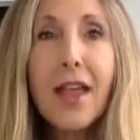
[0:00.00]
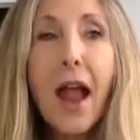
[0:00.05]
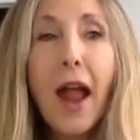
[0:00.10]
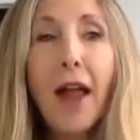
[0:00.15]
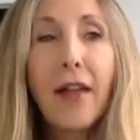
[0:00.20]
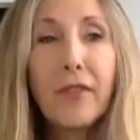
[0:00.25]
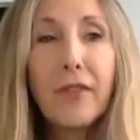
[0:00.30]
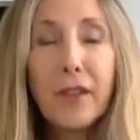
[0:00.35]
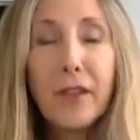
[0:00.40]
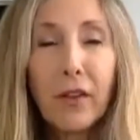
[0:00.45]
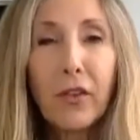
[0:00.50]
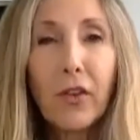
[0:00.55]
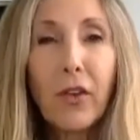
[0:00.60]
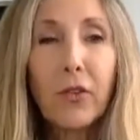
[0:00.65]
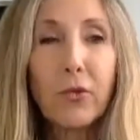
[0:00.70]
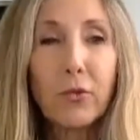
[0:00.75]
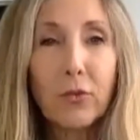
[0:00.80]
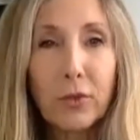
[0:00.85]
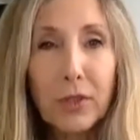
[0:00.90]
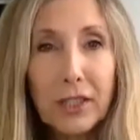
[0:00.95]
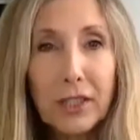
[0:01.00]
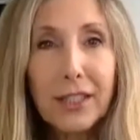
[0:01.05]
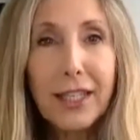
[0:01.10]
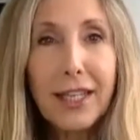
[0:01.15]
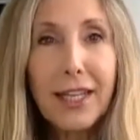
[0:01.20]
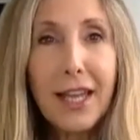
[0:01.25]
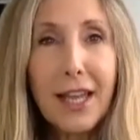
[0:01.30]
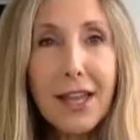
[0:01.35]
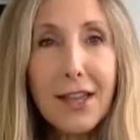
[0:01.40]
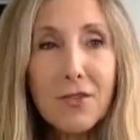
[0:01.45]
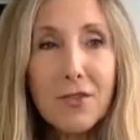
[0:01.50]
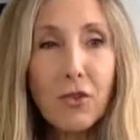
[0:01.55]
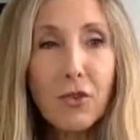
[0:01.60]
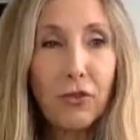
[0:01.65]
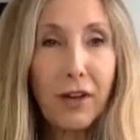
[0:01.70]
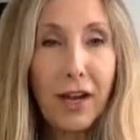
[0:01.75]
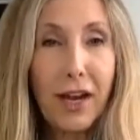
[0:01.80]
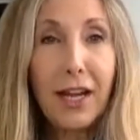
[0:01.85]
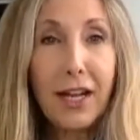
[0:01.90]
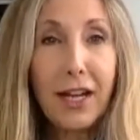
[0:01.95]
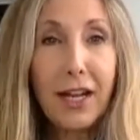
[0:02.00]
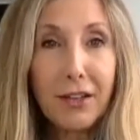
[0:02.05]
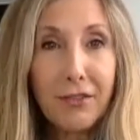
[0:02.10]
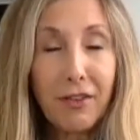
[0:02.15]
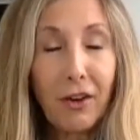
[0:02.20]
And this has really created a